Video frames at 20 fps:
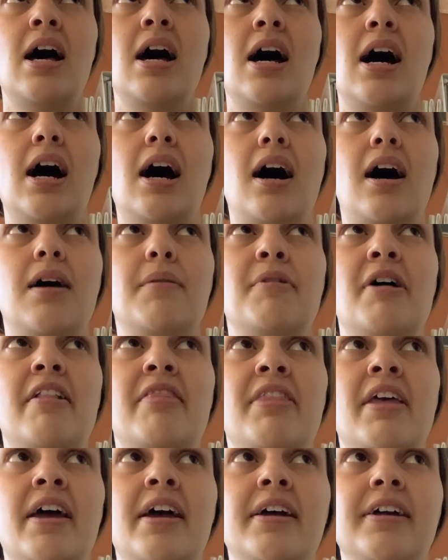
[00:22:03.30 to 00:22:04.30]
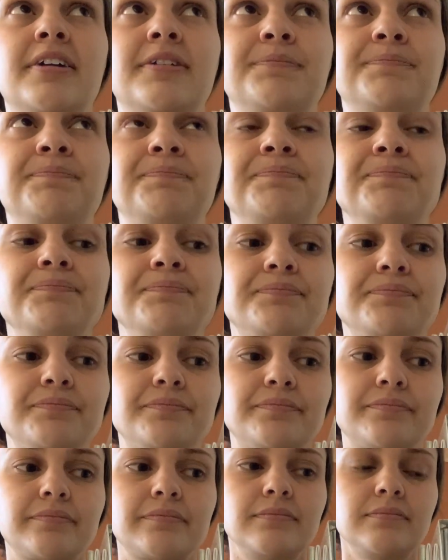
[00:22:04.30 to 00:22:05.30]
And then
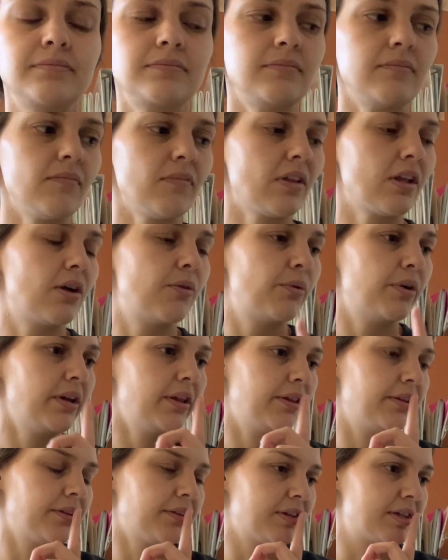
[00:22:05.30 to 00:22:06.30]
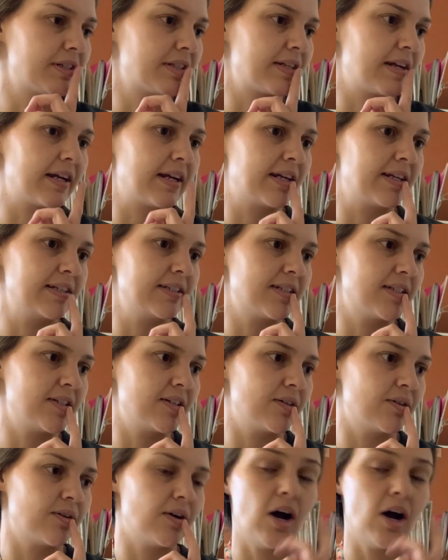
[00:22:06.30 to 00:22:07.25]
what other things that I need to do?